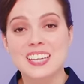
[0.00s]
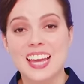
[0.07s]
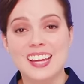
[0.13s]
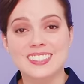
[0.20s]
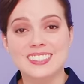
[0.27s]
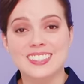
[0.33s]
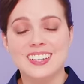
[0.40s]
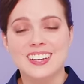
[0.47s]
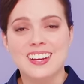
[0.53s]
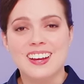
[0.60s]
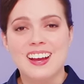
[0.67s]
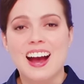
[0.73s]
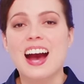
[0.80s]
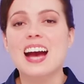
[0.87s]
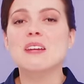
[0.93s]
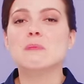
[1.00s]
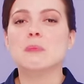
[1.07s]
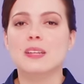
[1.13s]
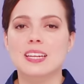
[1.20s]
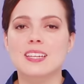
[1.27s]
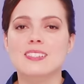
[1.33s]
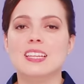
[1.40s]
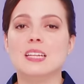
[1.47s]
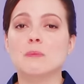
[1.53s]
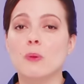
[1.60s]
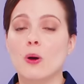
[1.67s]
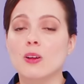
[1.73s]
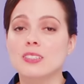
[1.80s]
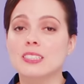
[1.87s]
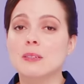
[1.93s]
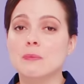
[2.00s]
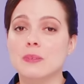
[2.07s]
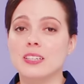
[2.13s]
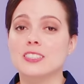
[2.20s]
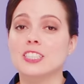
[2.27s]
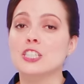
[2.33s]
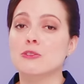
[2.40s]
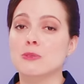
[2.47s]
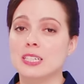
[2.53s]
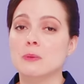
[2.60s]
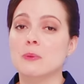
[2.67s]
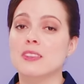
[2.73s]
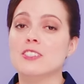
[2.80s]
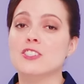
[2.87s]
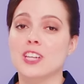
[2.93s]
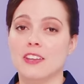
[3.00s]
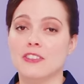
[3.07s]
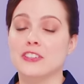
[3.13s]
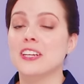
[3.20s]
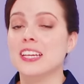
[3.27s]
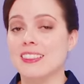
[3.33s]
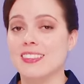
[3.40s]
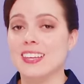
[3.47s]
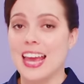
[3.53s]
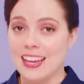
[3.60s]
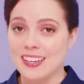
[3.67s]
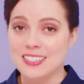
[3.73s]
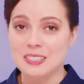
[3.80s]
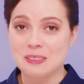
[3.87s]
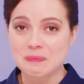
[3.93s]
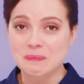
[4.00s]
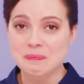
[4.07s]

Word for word: again. I'm pleased that Paul and Amir agreed with each other in the end.